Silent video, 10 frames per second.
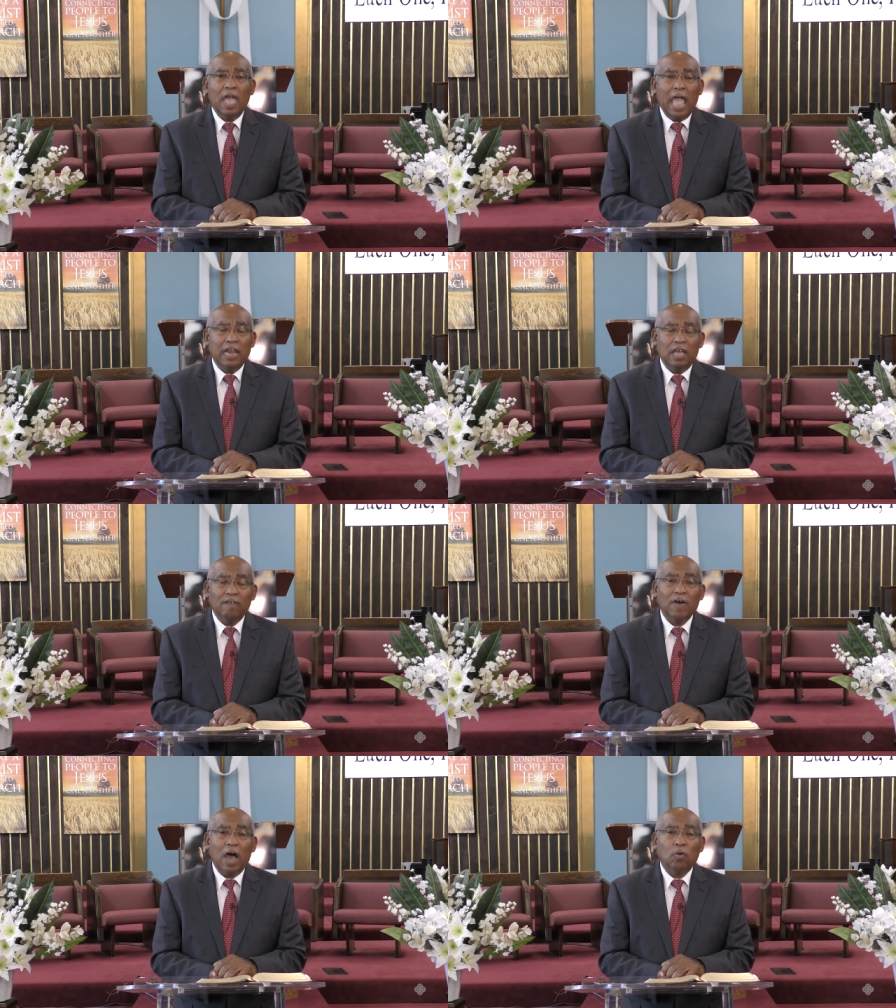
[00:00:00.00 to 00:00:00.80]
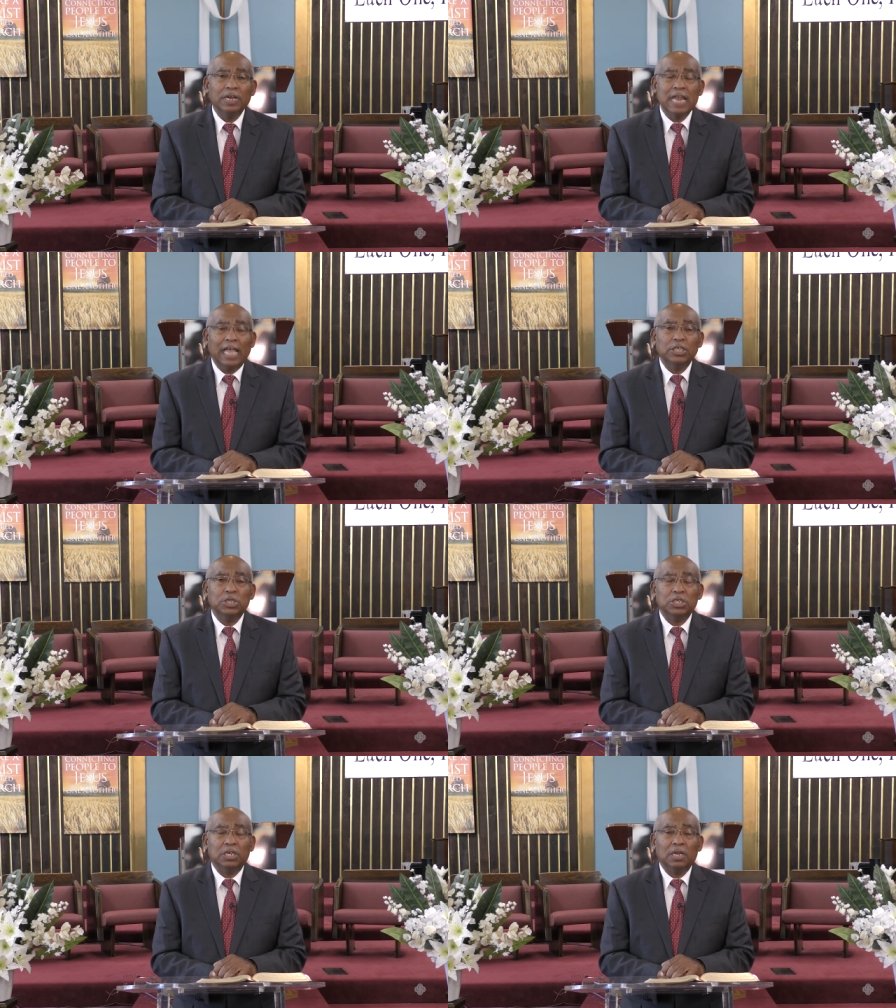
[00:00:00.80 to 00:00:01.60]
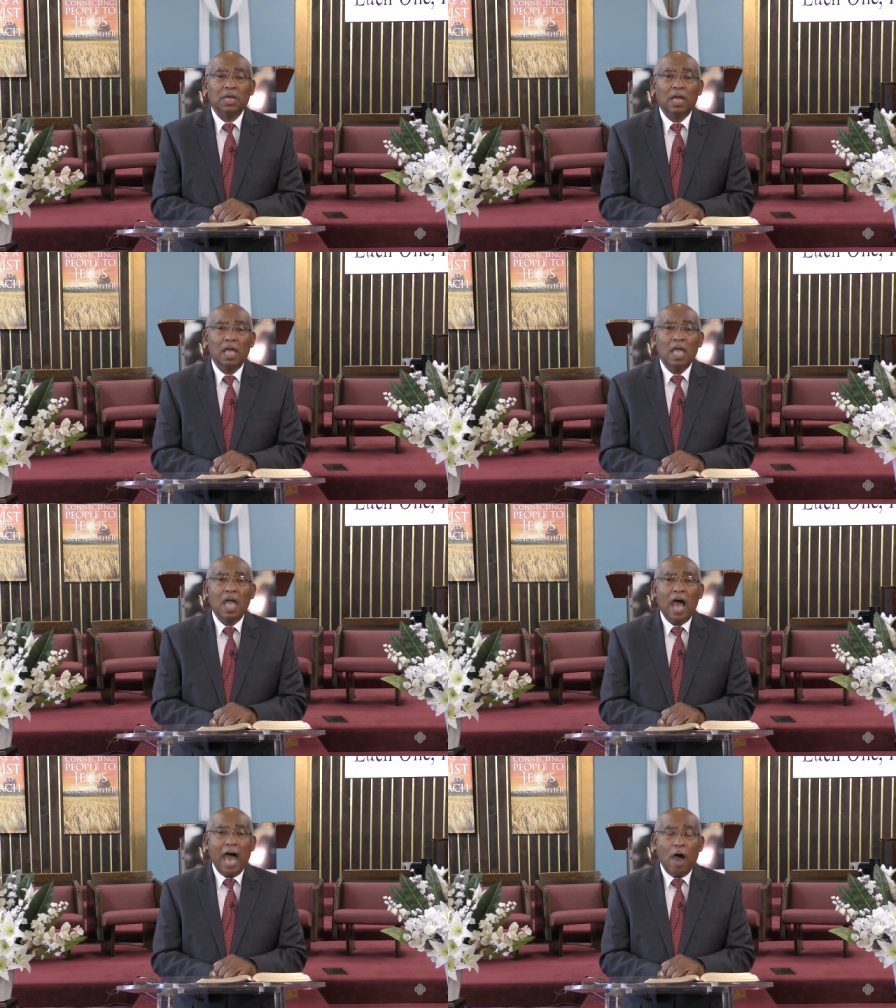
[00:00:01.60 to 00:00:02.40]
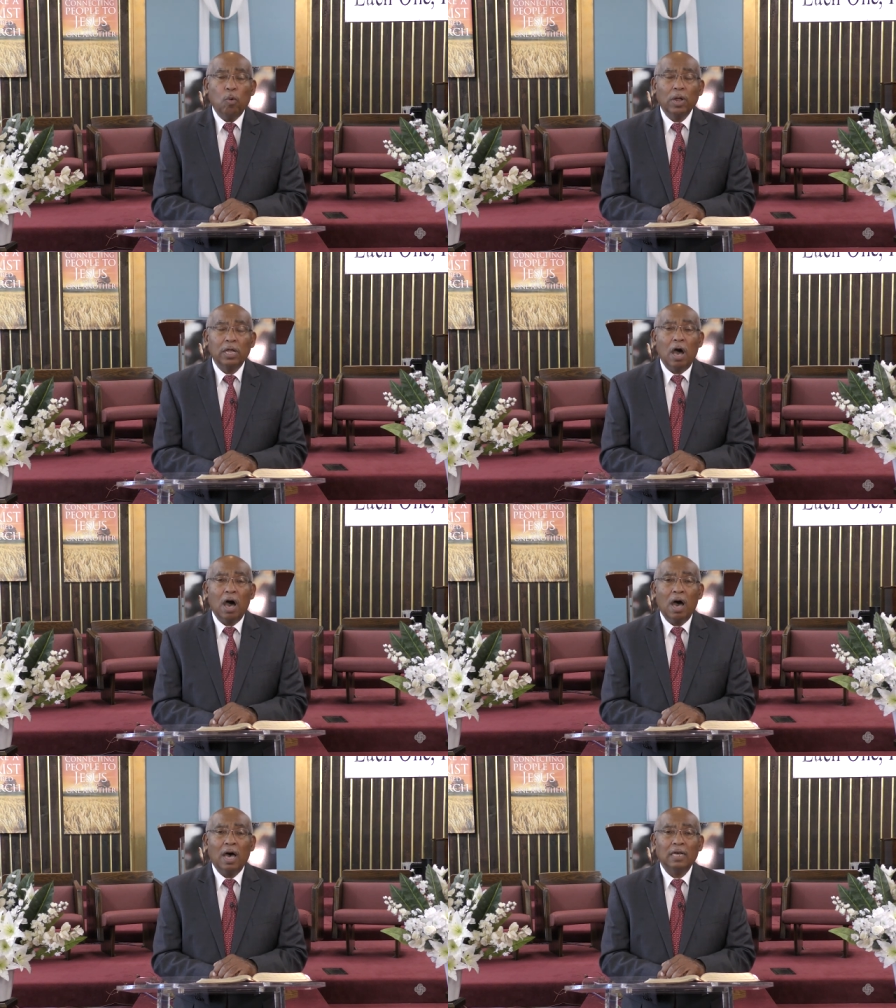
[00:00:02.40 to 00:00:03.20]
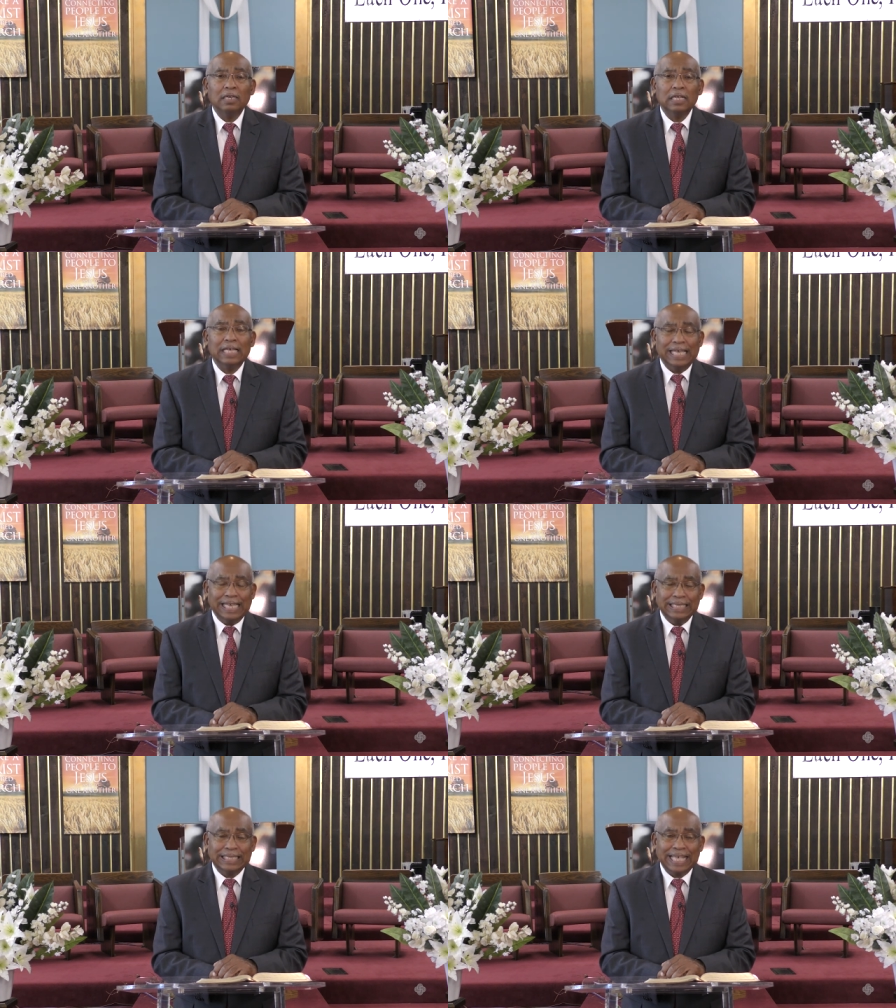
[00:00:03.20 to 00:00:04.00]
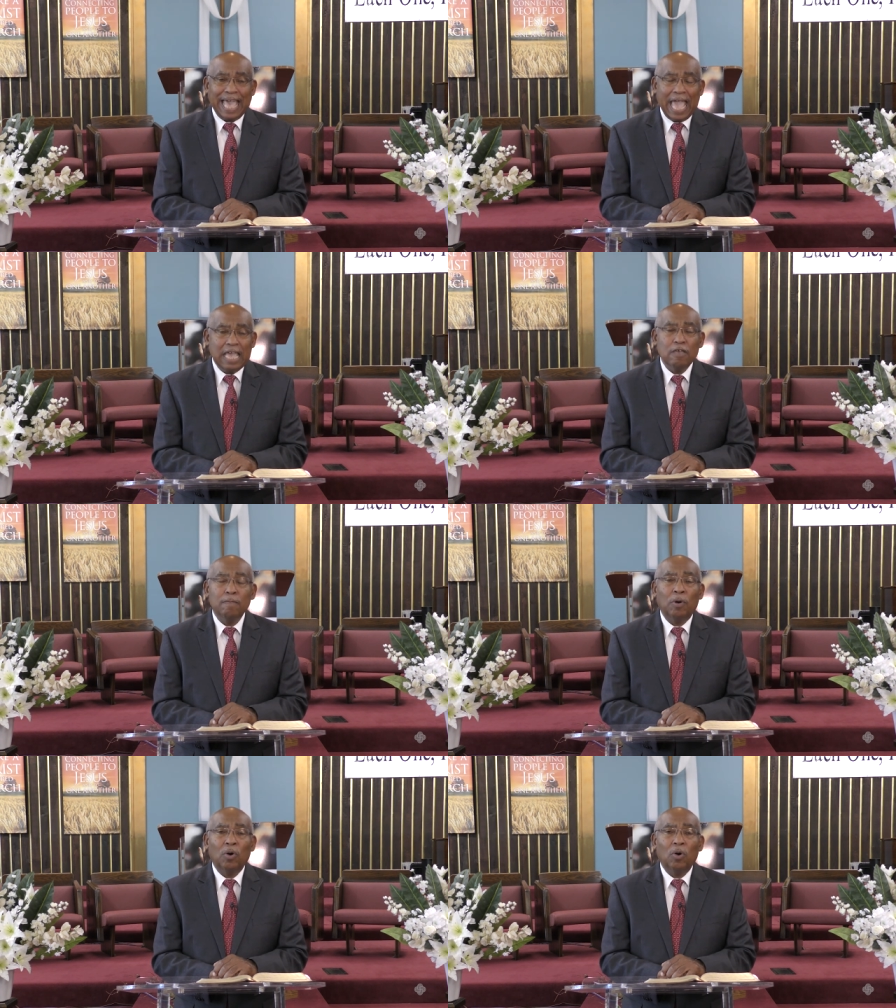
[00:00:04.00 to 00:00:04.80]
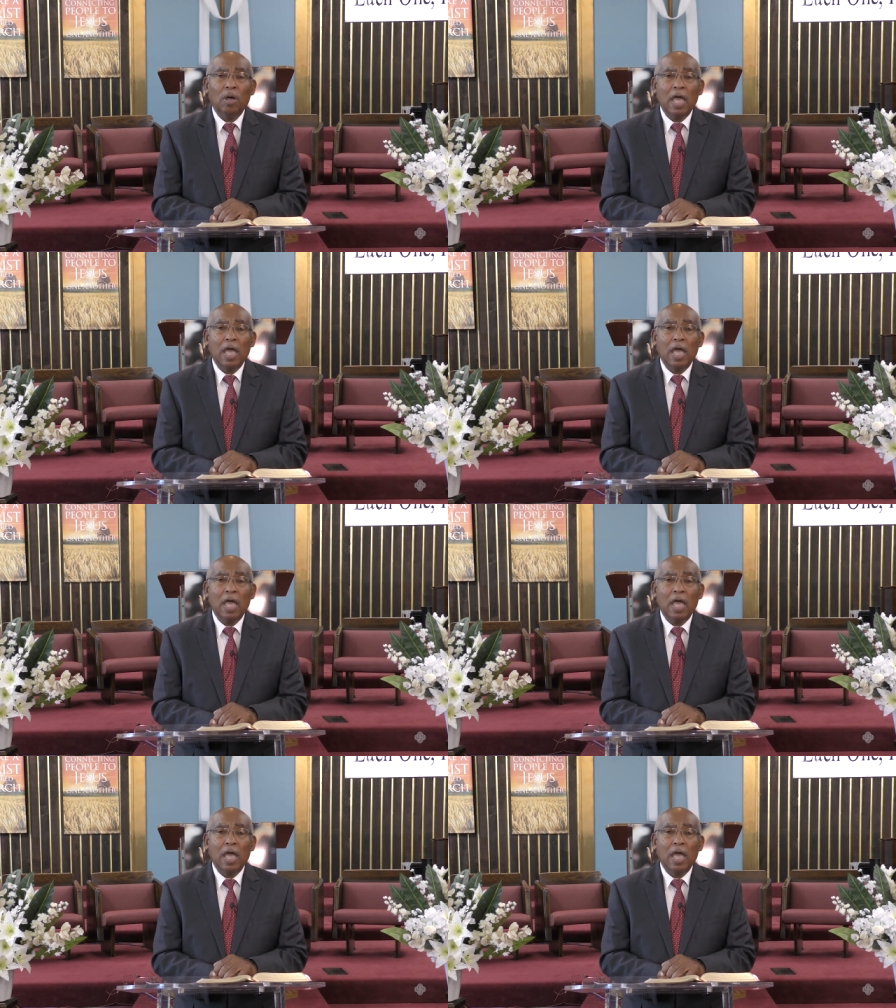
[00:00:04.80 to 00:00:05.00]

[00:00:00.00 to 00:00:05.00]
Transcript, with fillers: and of our nation. Our God is able.